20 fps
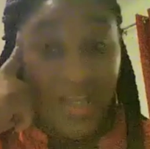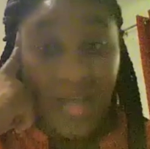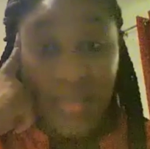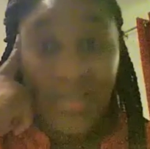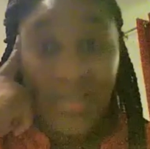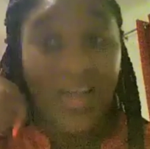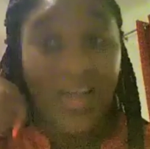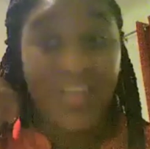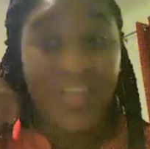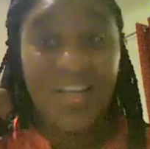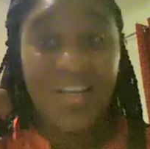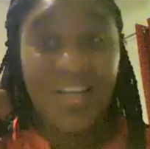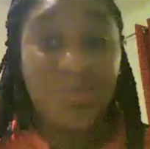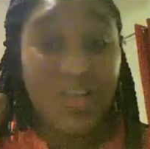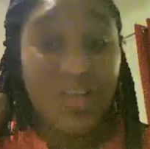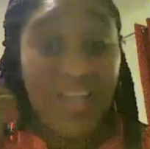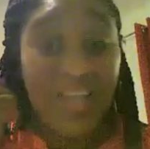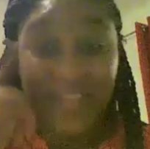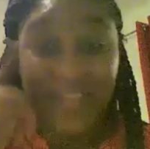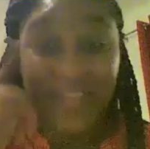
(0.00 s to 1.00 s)
you had your good
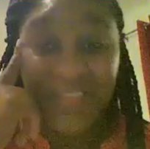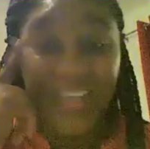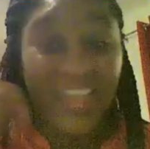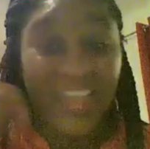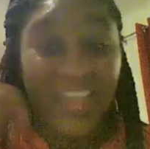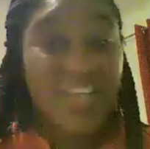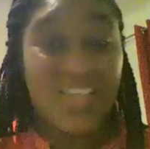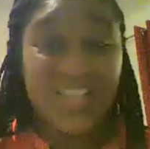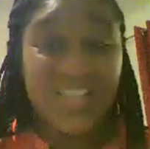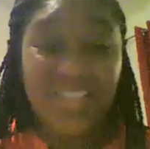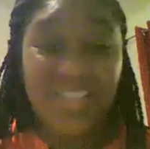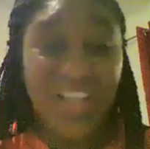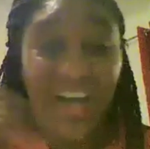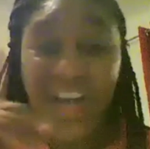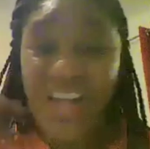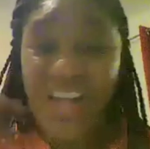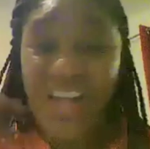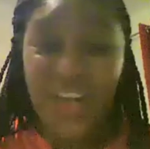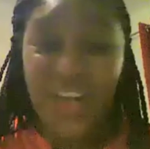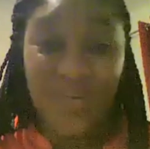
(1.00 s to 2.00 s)
life and you dash it
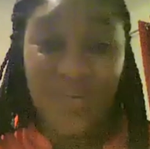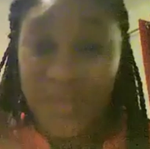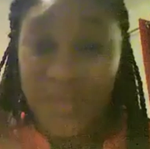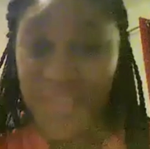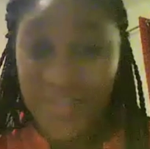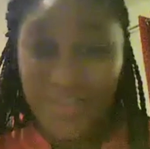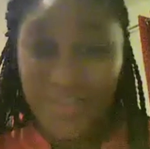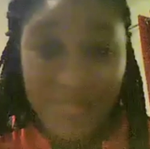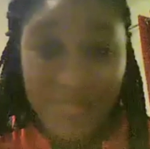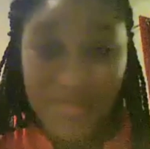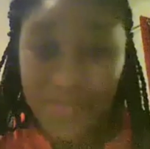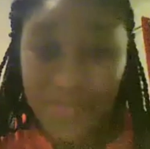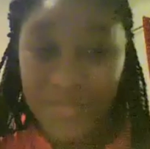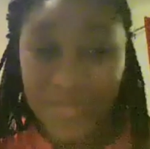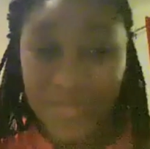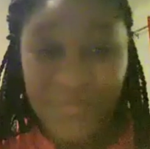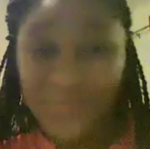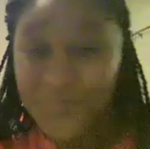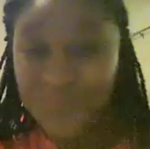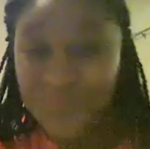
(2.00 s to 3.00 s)
all away. So
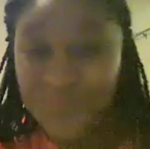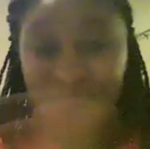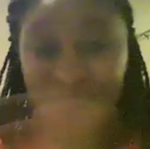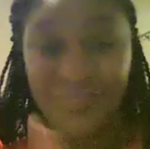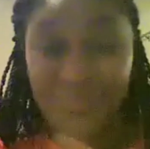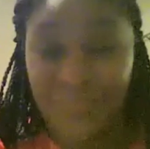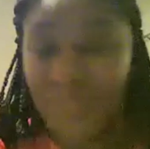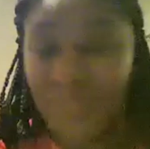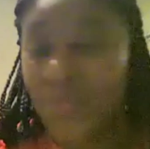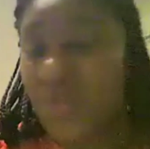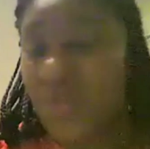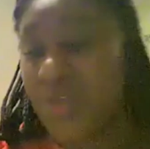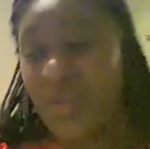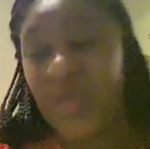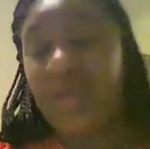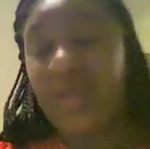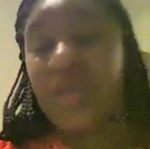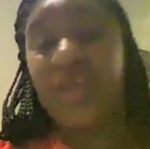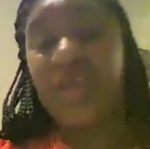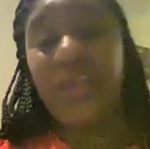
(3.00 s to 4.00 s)

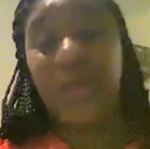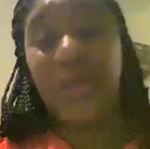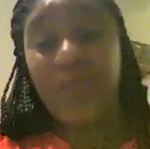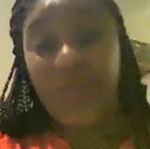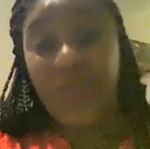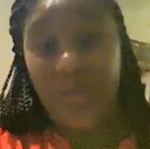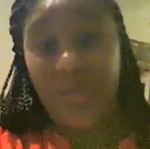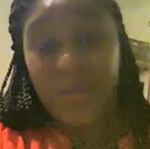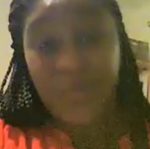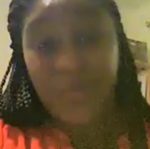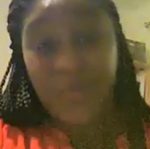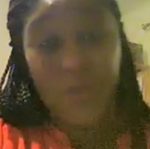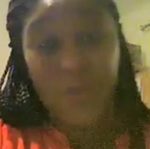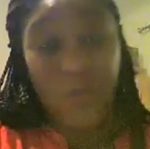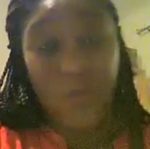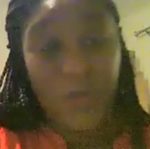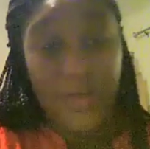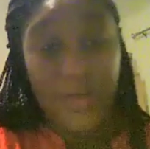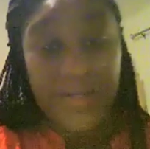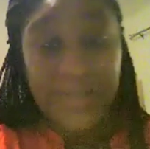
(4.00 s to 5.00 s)
anyway, I'm
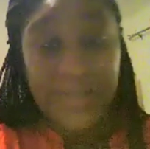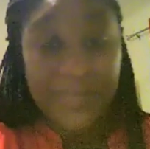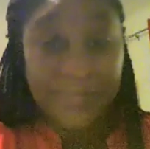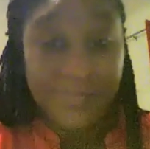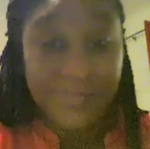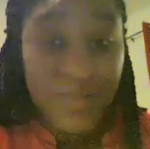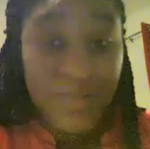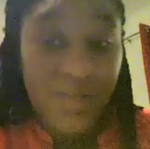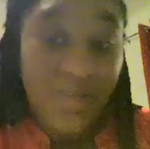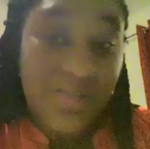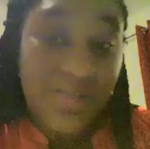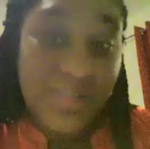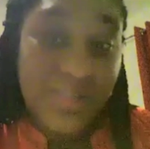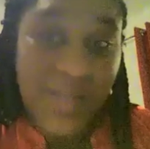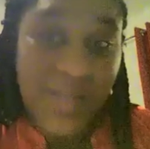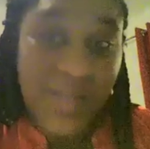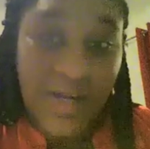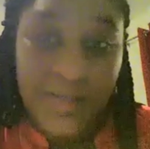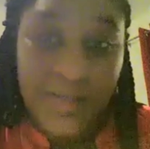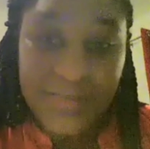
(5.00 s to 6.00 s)
going and
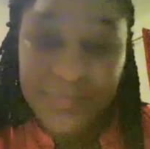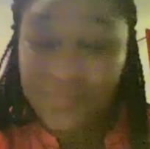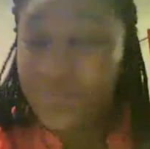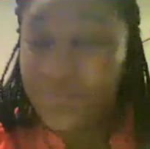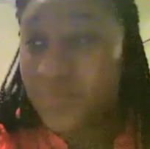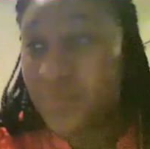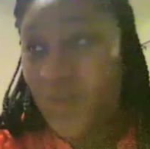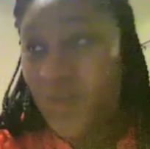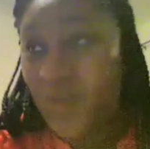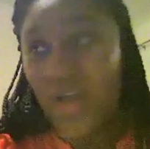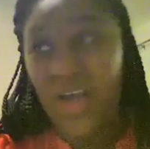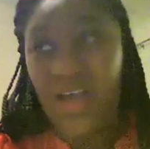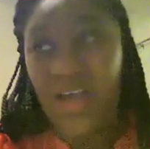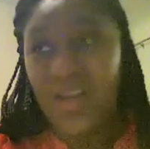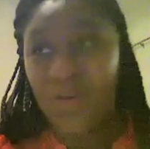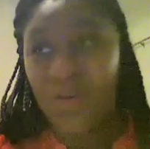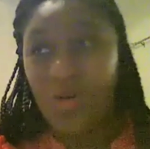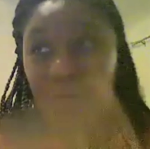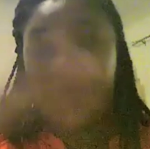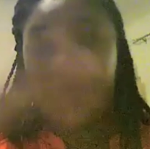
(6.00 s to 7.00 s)
start all
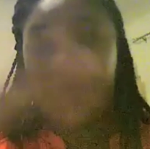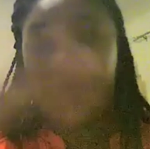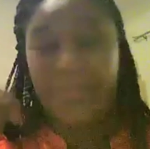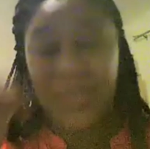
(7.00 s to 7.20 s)
over me